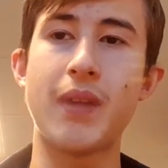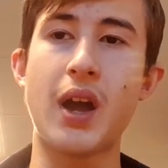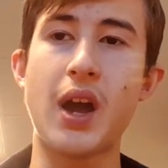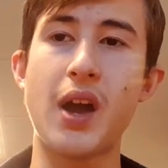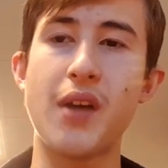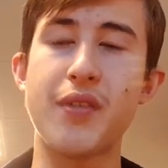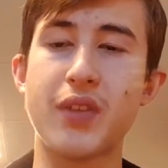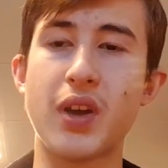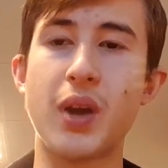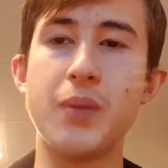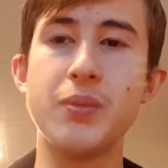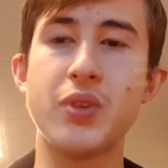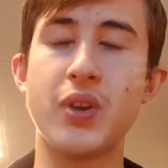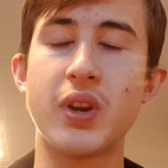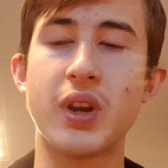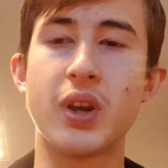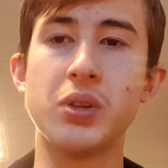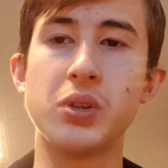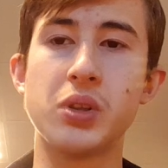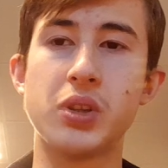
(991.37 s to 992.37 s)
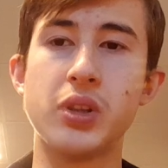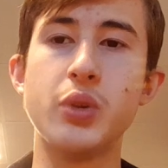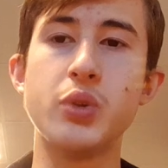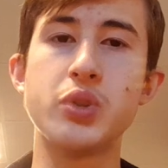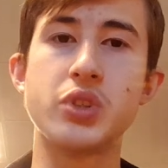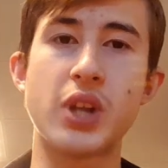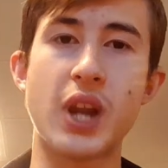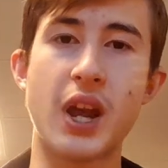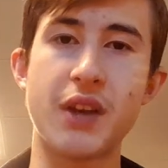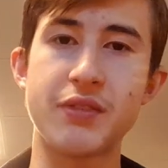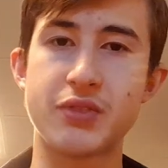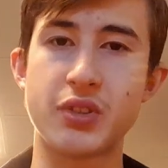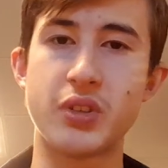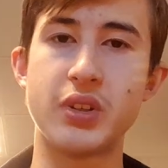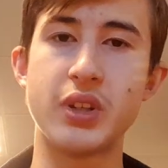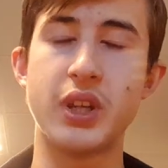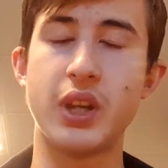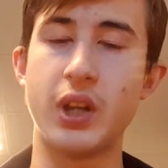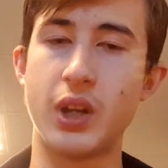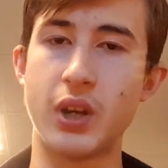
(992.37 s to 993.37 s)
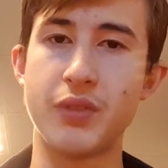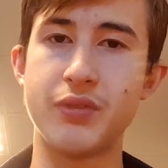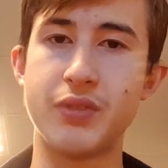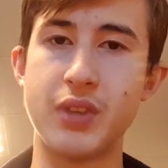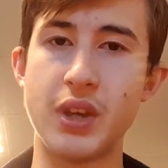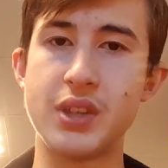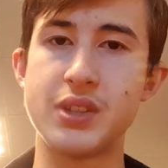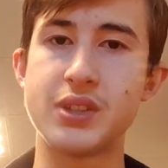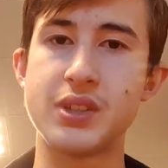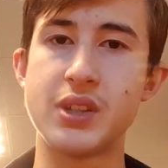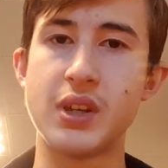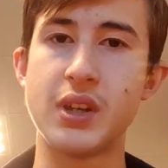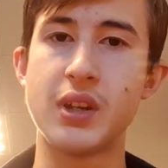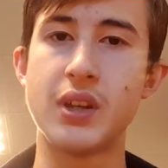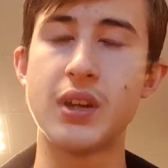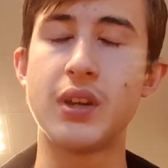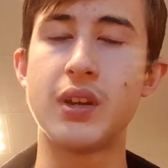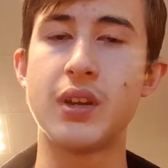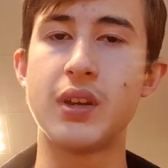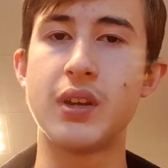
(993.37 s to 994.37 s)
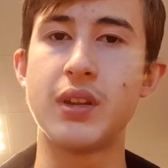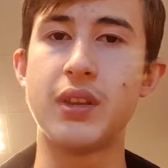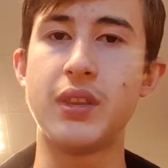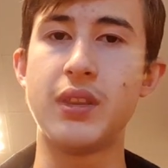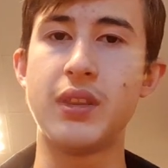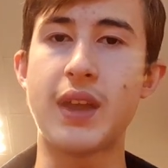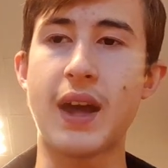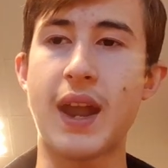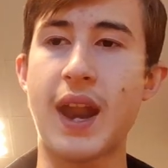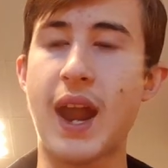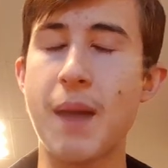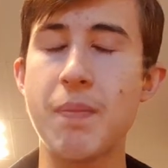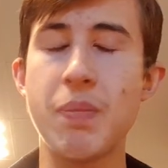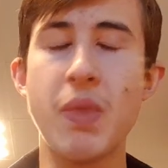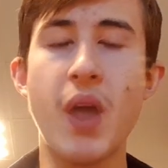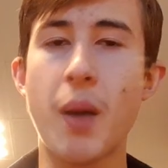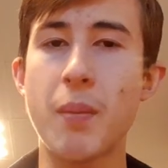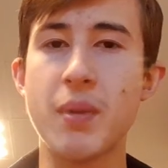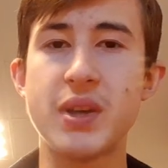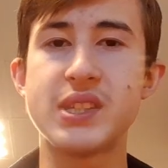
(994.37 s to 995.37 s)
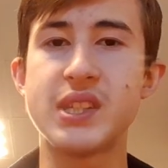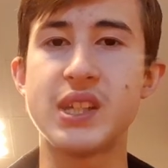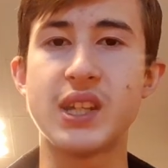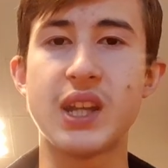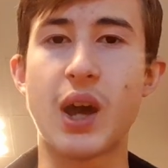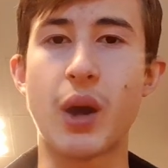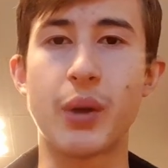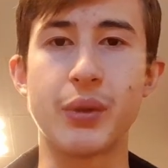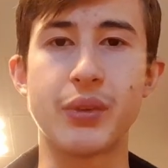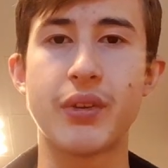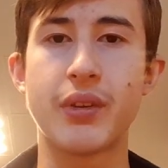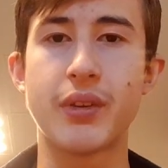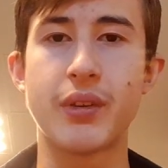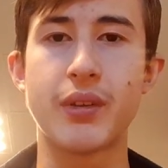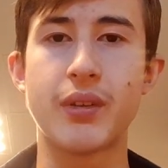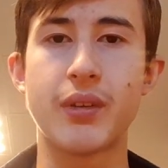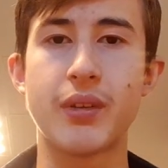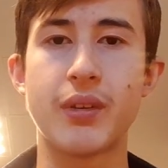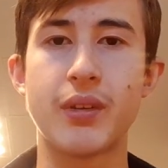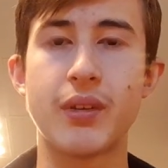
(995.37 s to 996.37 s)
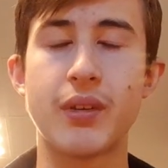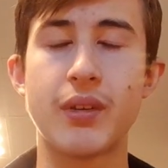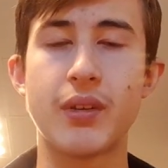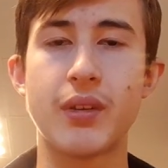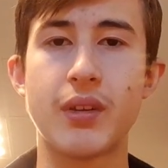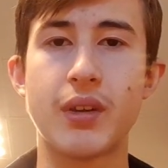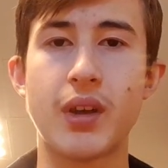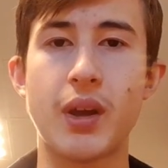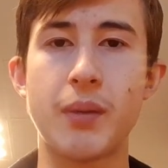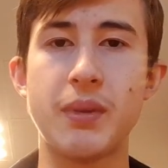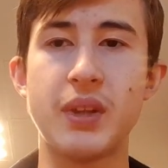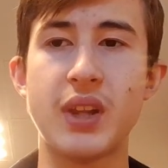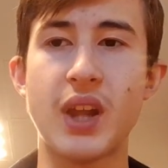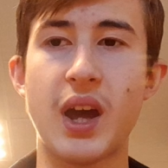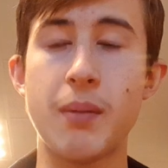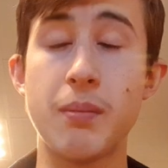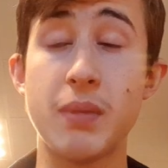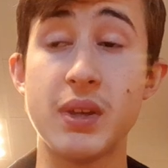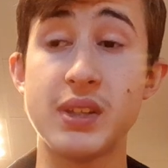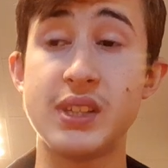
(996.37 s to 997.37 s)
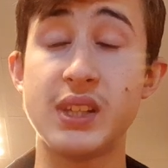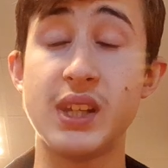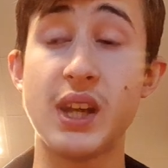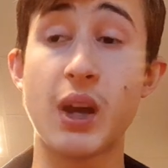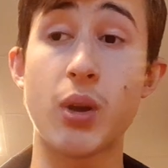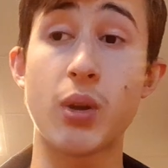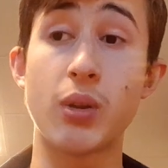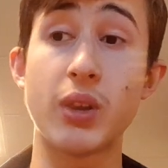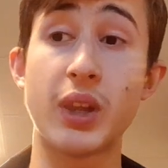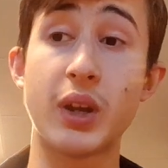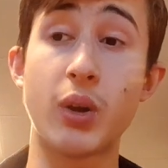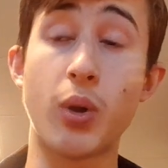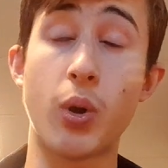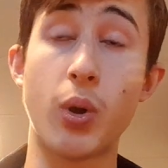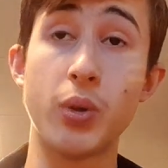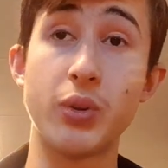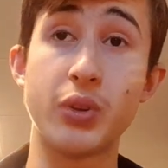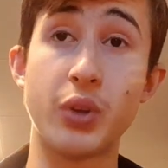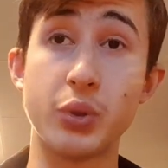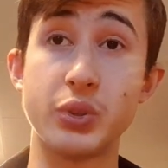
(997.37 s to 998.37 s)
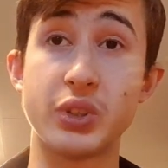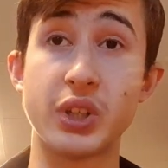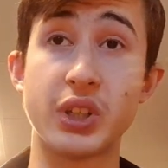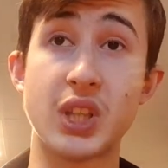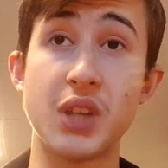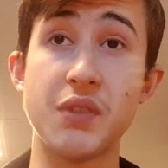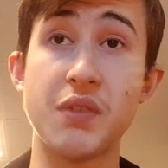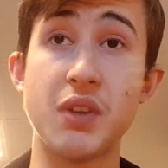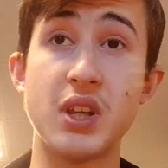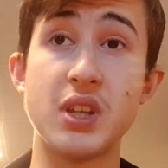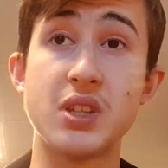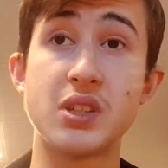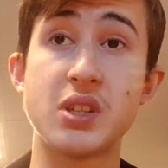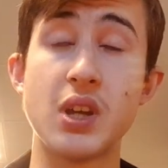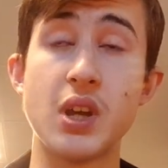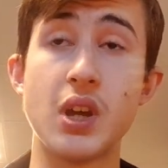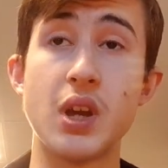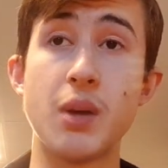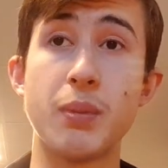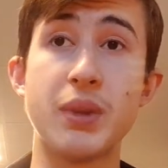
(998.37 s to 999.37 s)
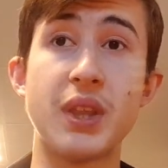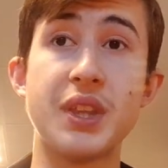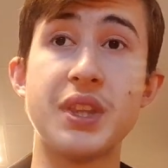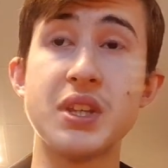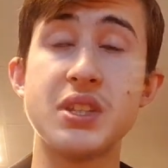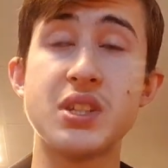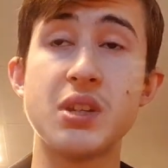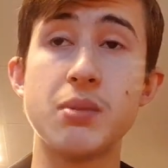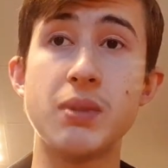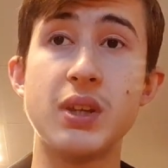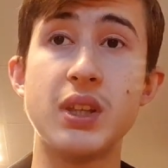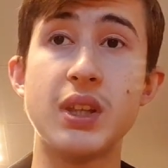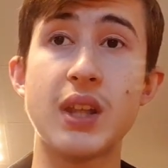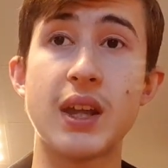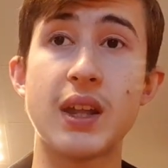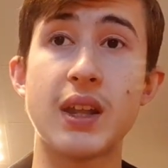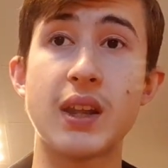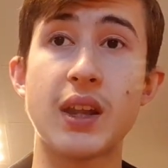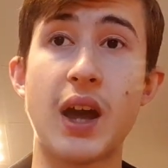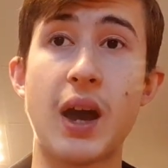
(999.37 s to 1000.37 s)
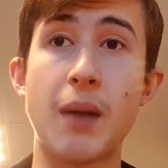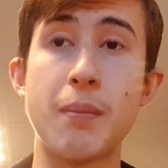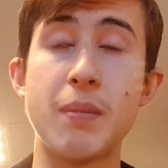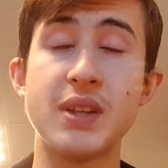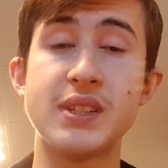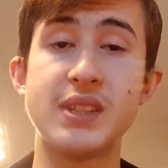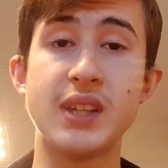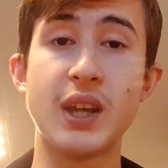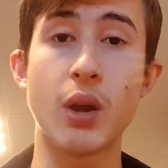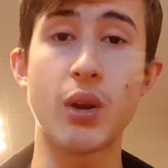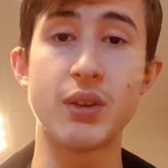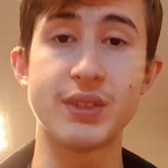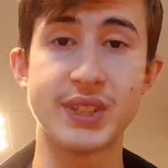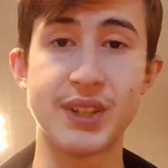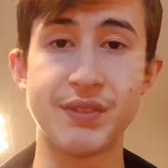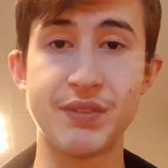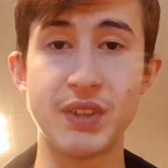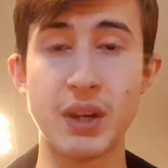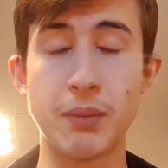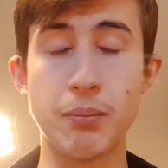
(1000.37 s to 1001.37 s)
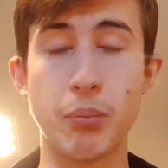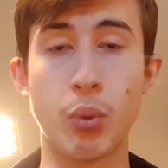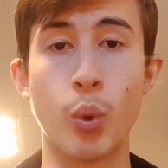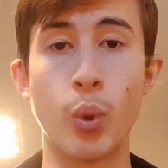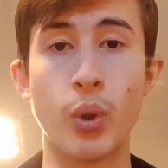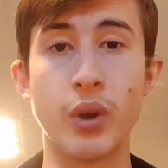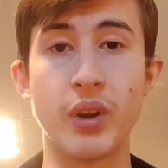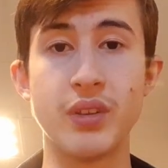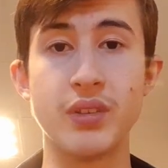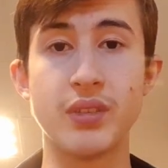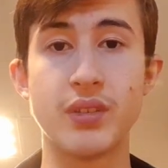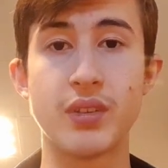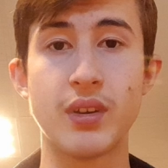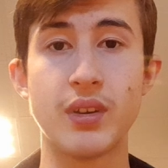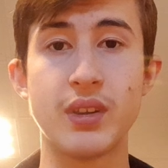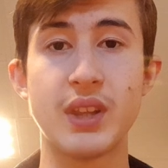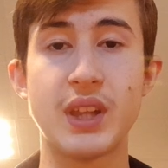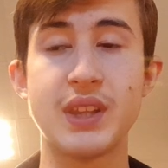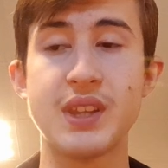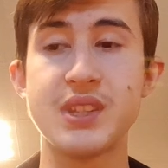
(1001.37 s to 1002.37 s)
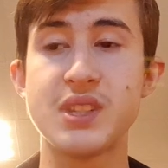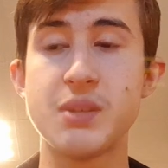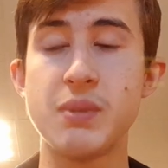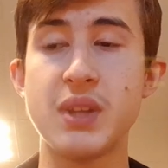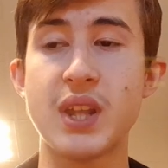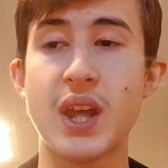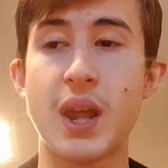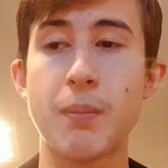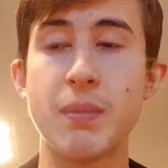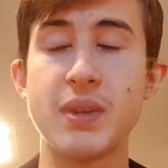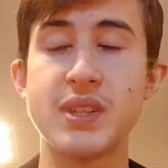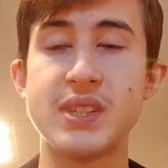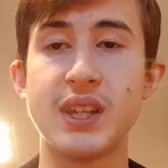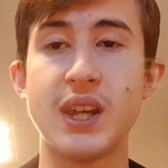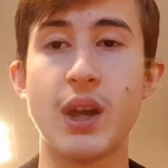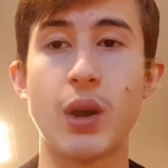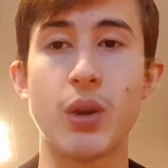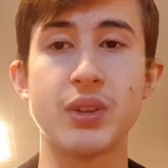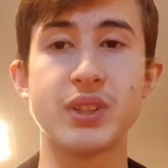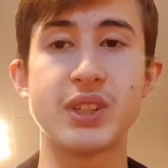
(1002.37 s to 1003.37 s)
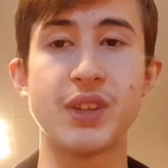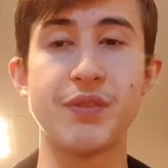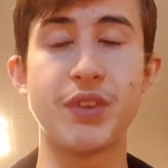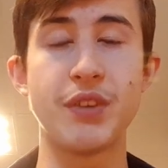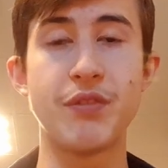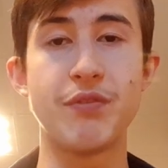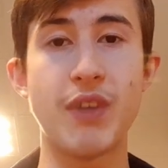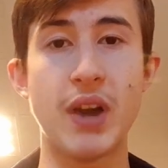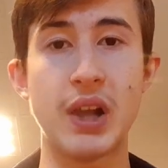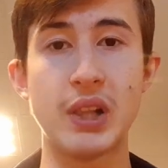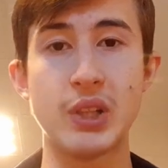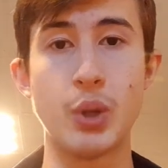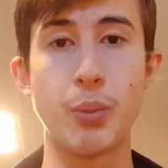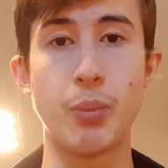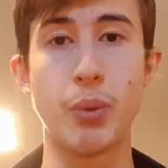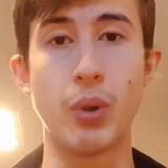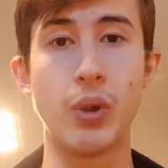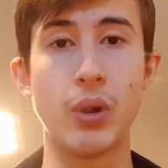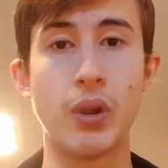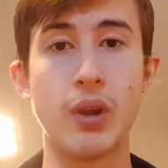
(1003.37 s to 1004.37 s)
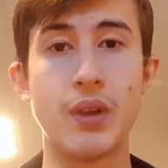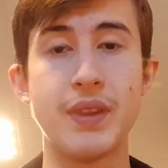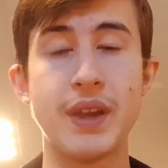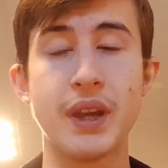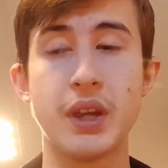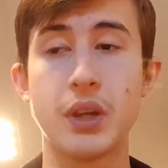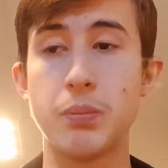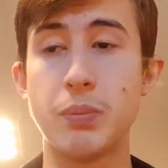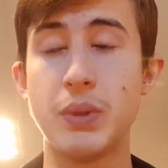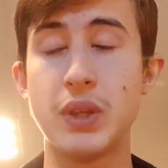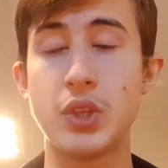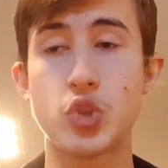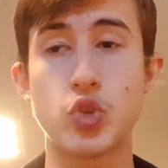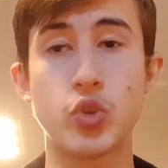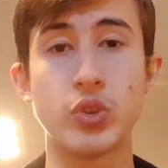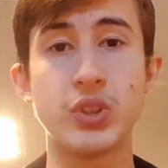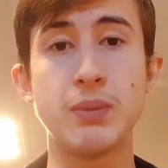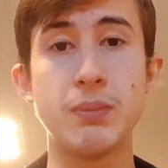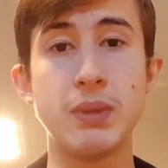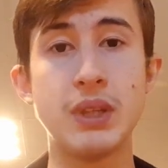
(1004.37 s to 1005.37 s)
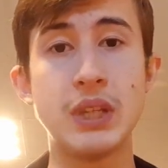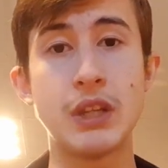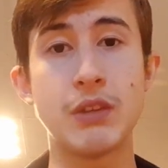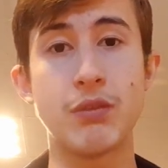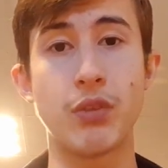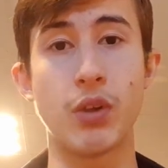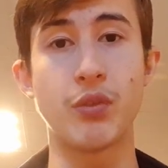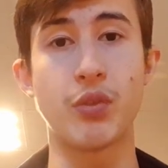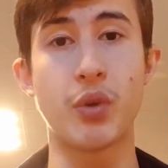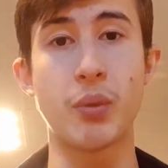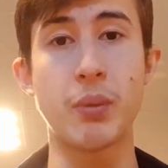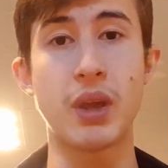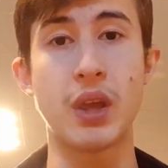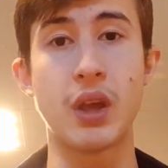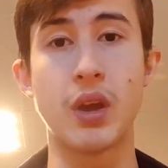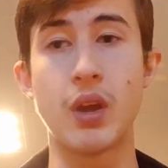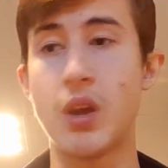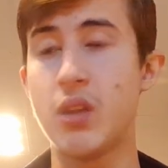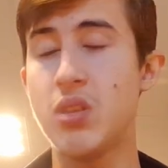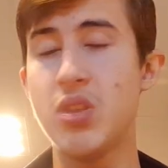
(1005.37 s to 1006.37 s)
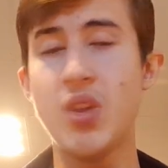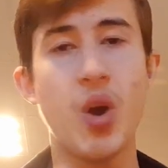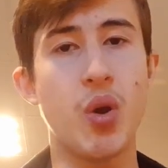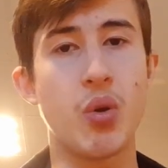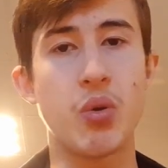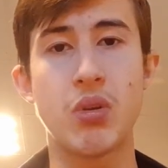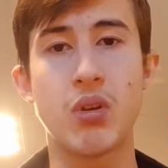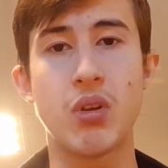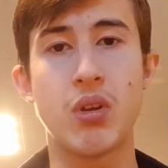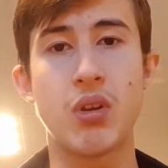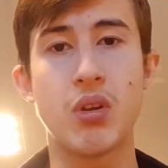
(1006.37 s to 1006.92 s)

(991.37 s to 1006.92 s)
I've come to the conclusion after a year of this that I'm not missing out. I mean, I'm missing out on like all those activities, but that doesn't mean that I'm missing out on something important. That doesn't mean that I'm missing out on something valuable that could be truly meaningful for me. No.